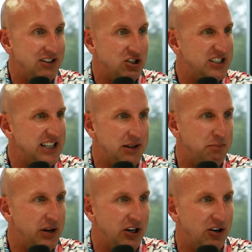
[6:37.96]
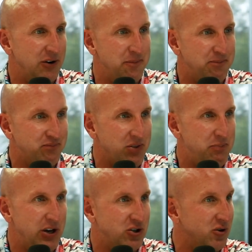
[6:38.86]
just see the bigger
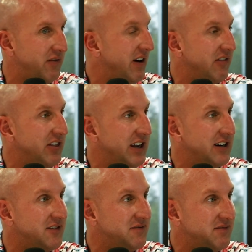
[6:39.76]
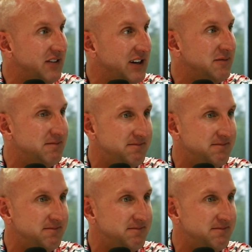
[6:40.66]
picture of everything. Yeah. Right?